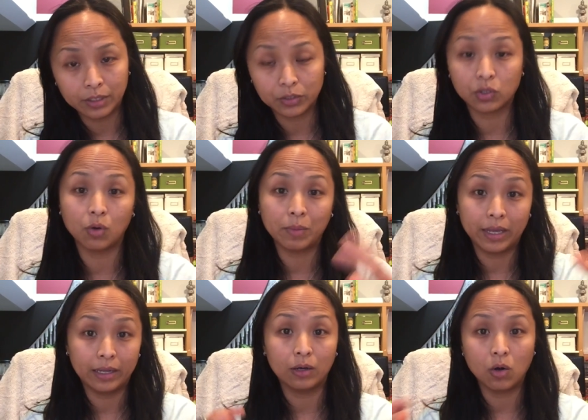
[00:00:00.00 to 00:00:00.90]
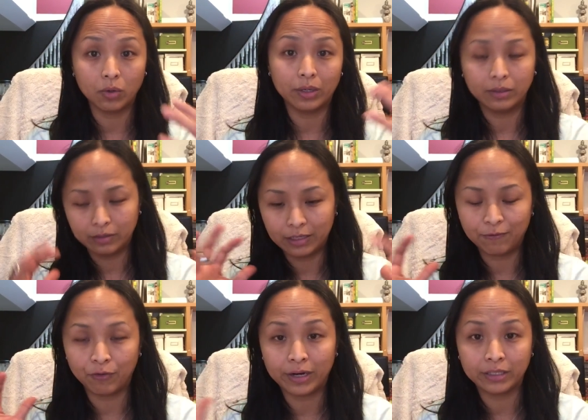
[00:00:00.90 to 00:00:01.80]
soulmate, all
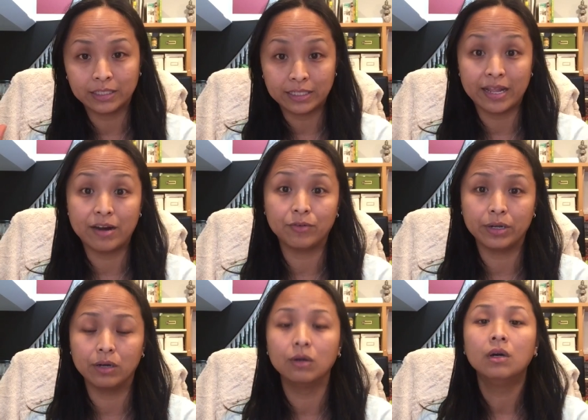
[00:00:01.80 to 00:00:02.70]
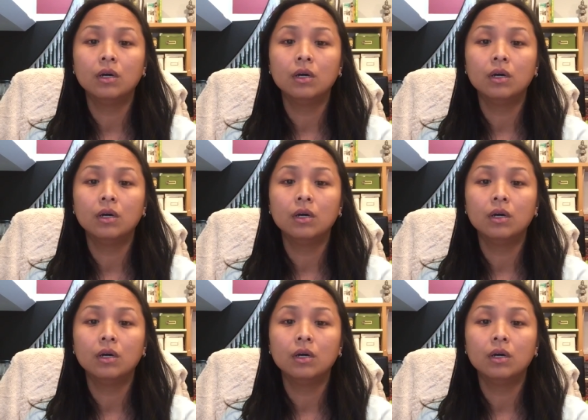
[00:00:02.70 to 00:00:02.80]
different scenario